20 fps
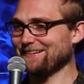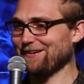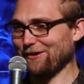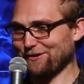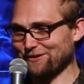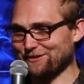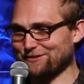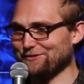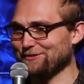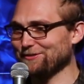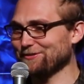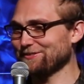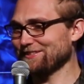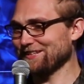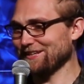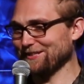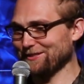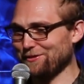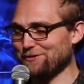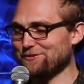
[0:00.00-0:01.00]
articles,
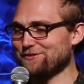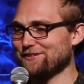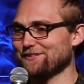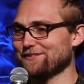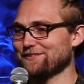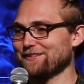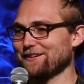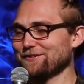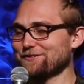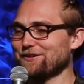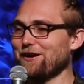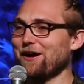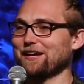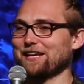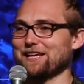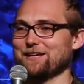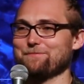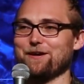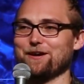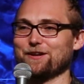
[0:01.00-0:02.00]
theologians that are
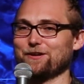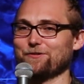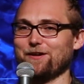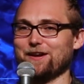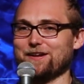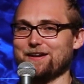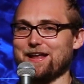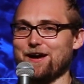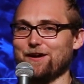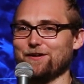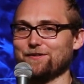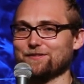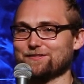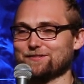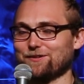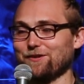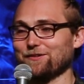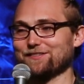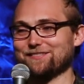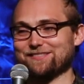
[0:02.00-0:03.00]
talking about it right now.
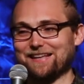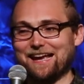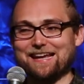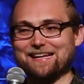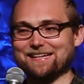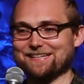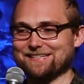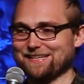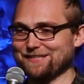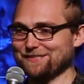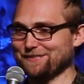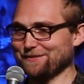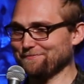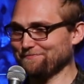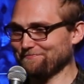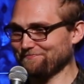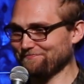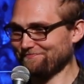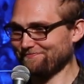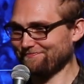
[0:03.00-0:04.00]
It's called
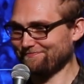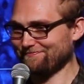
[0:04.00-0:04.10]
scientism.